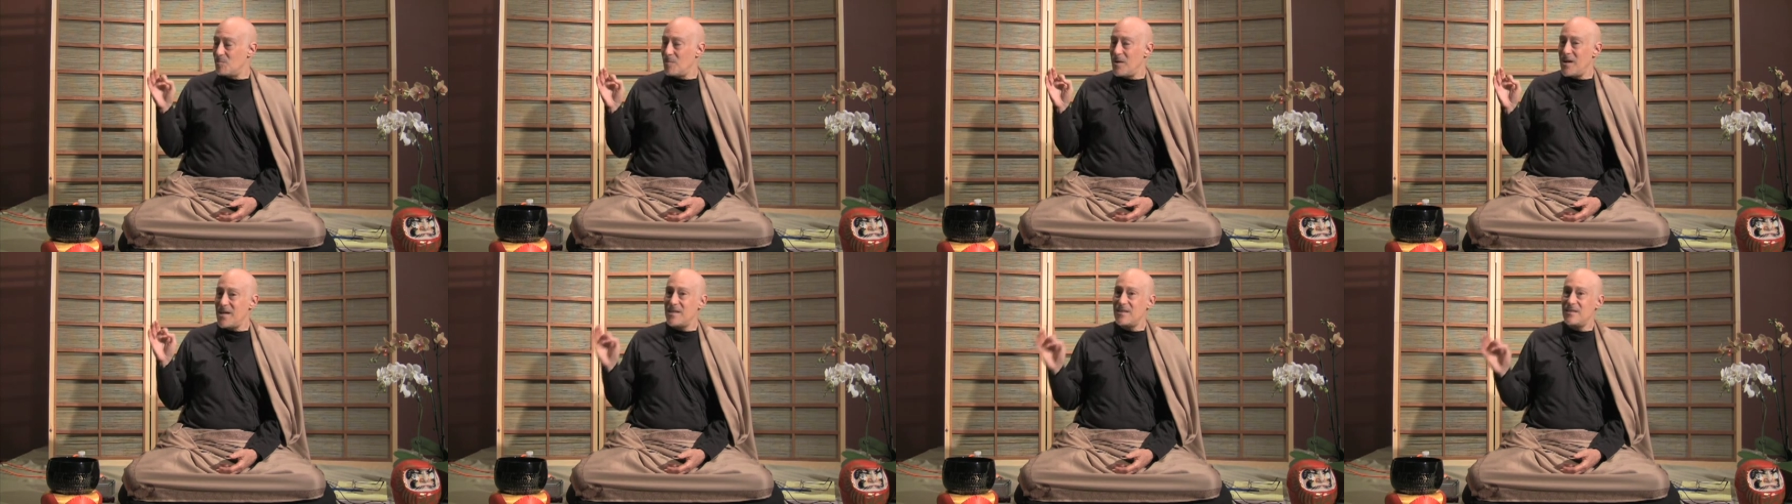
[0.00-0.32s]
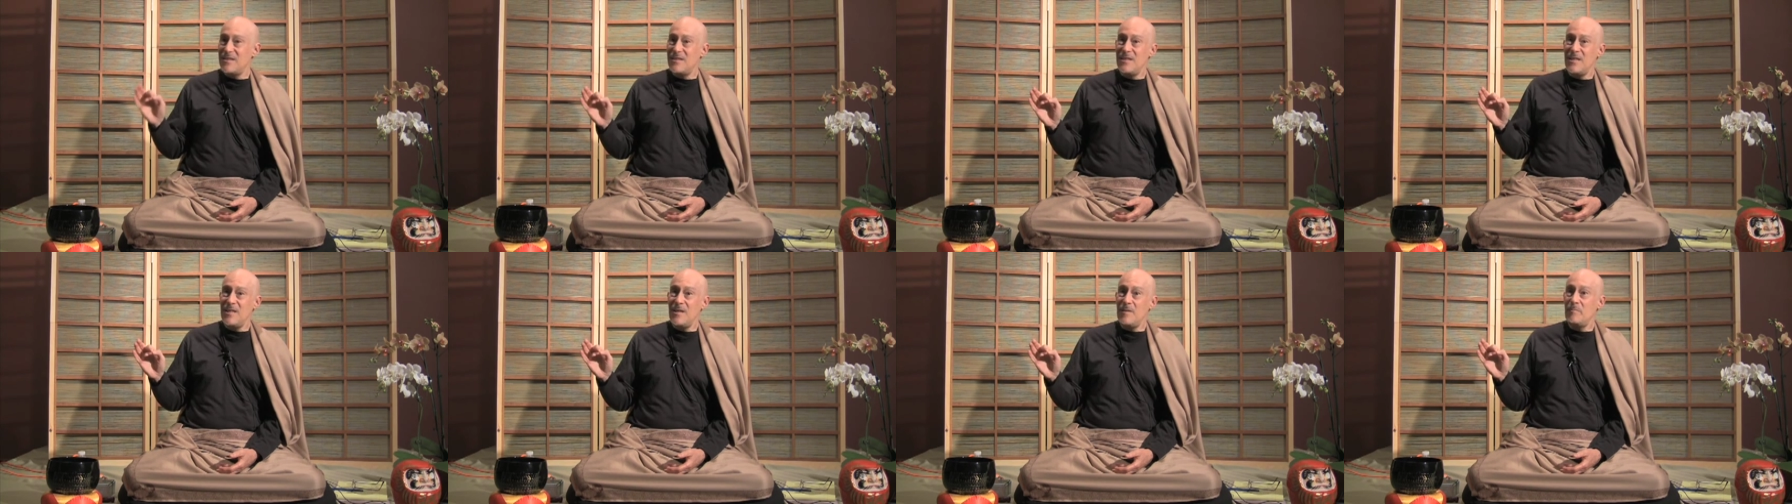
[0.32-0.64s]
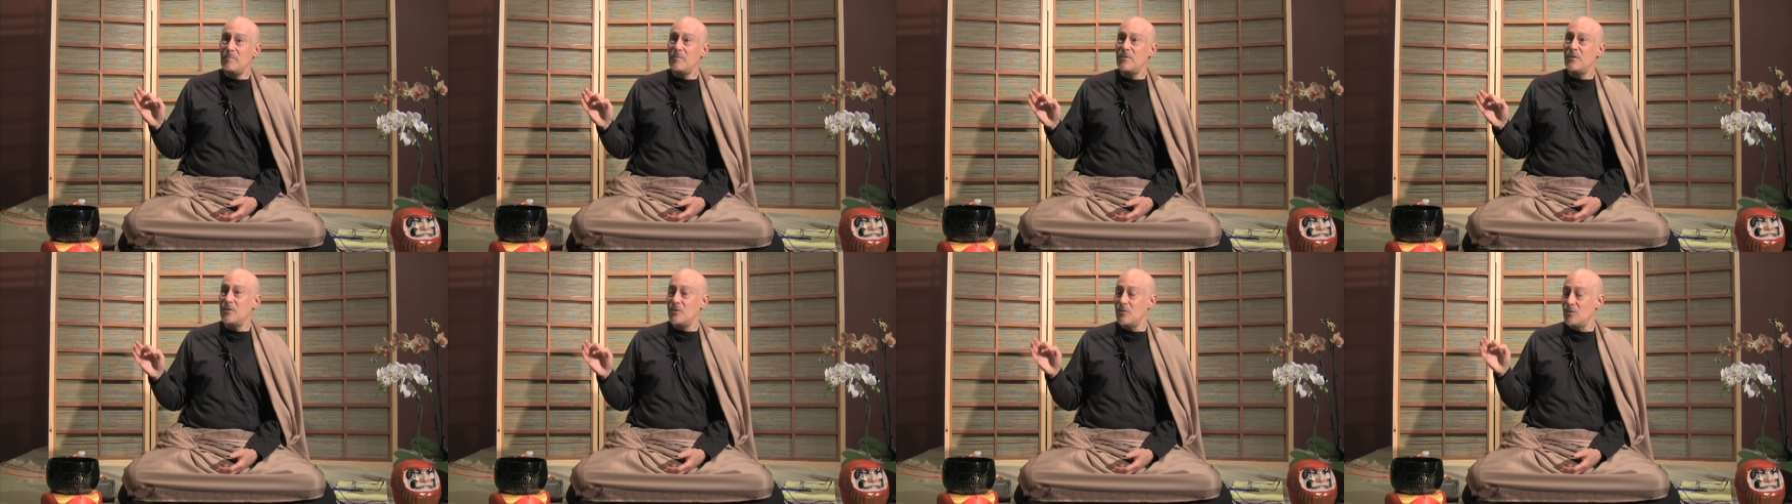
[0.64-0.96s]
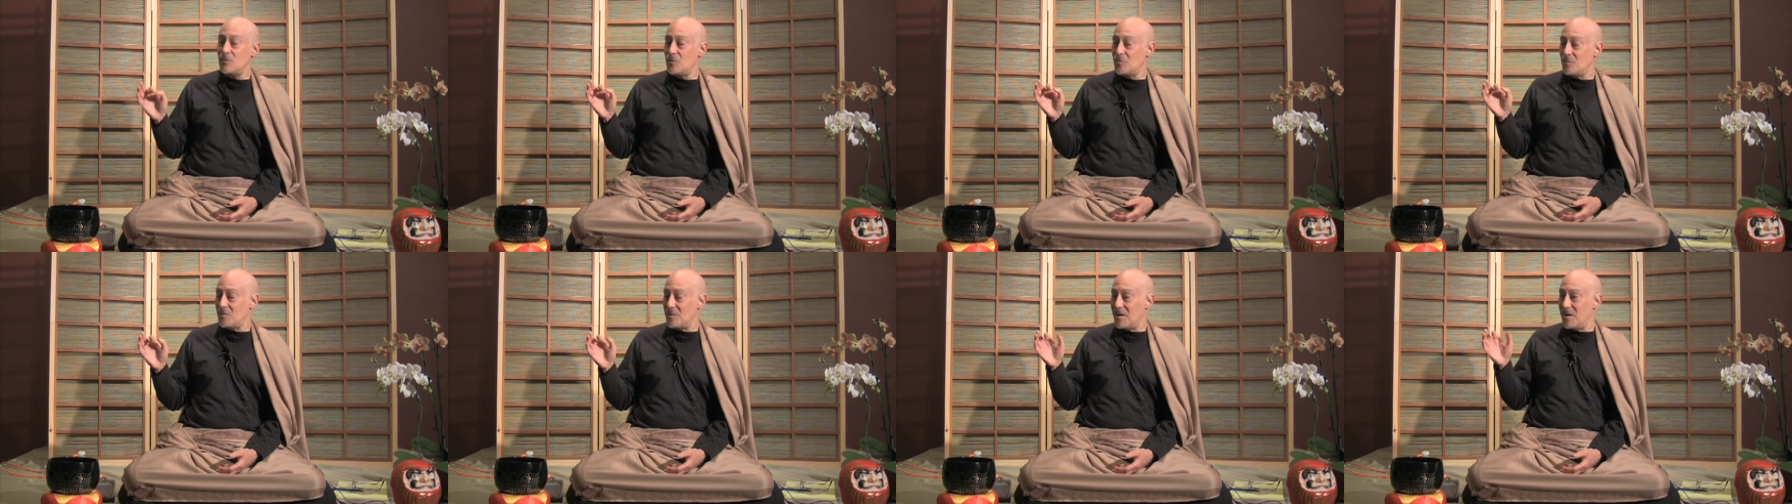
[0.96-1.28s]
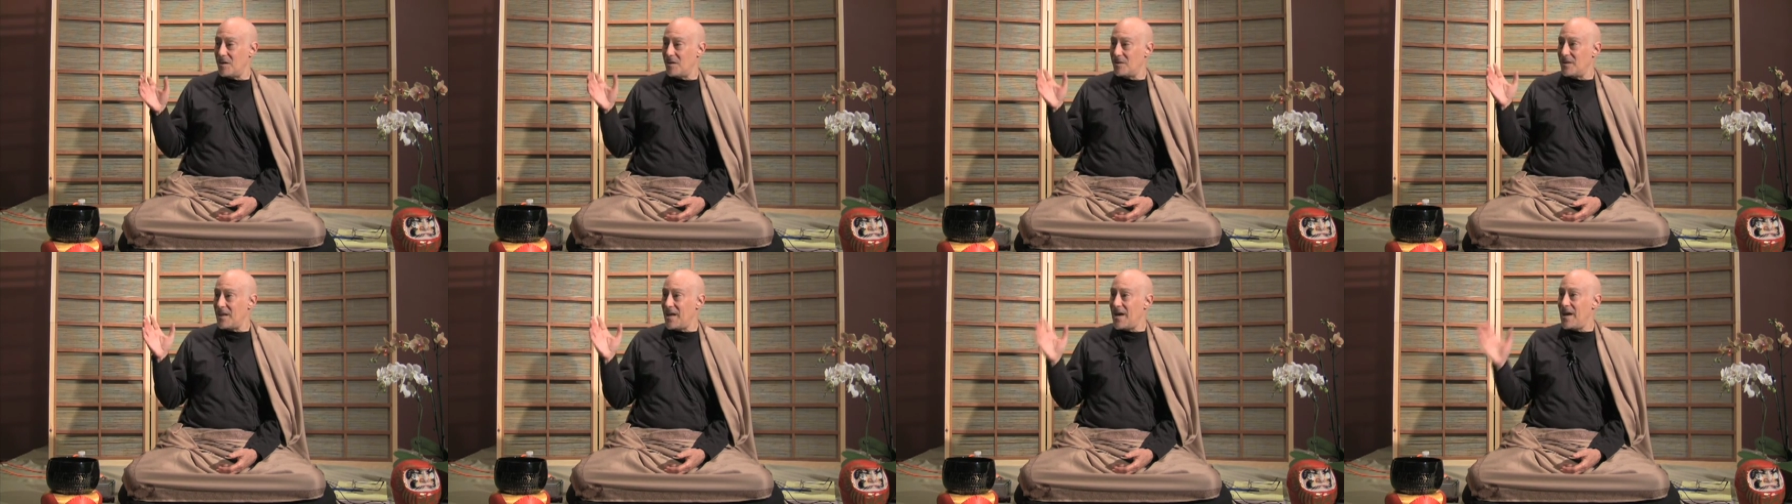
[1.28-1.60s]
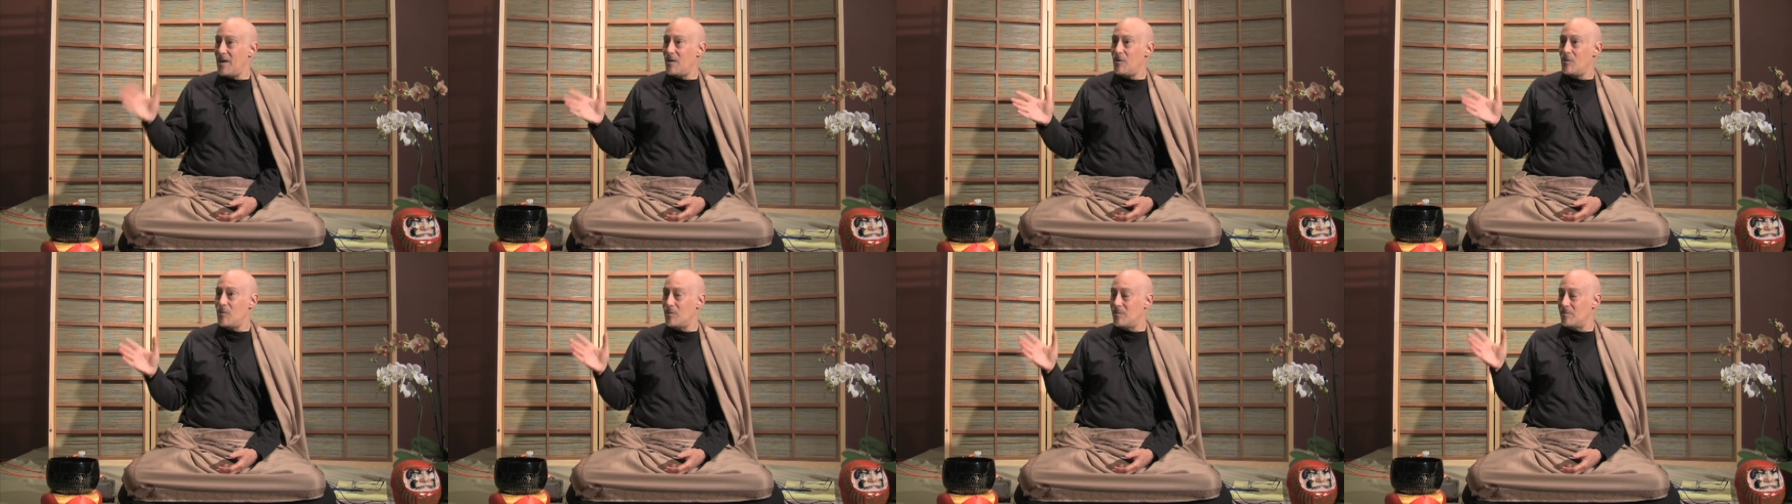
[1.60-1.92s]
my attempt to
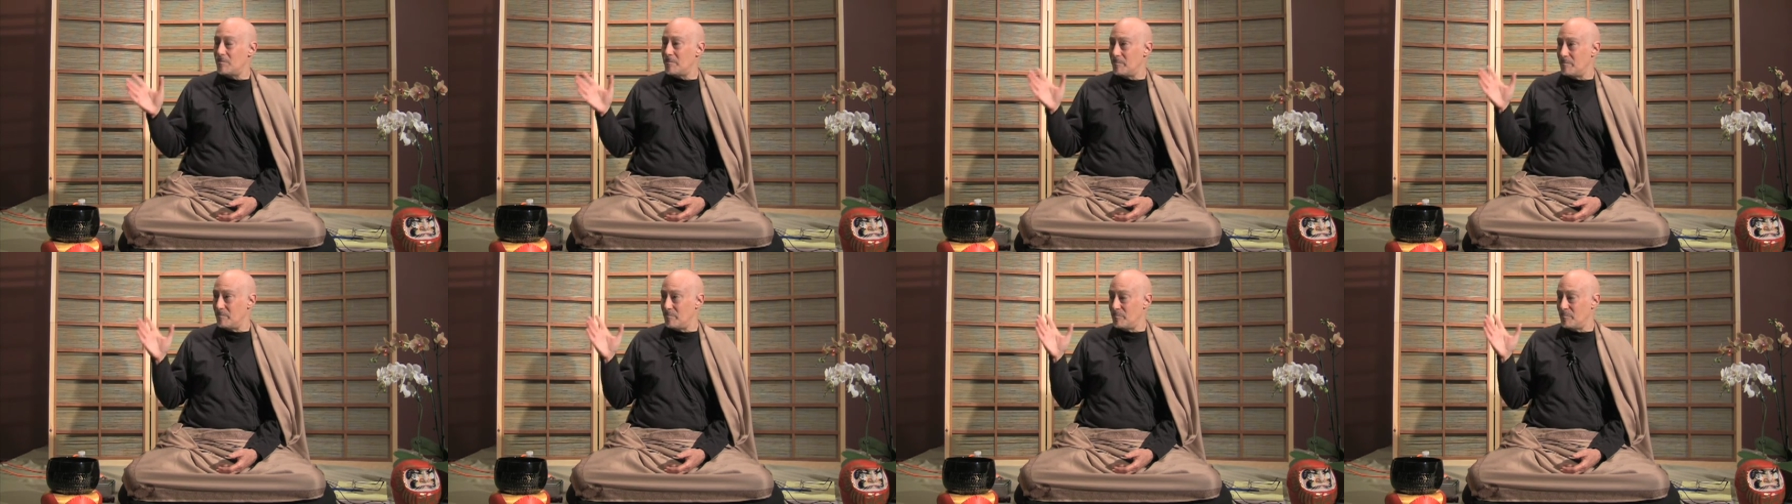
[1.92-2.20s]
allow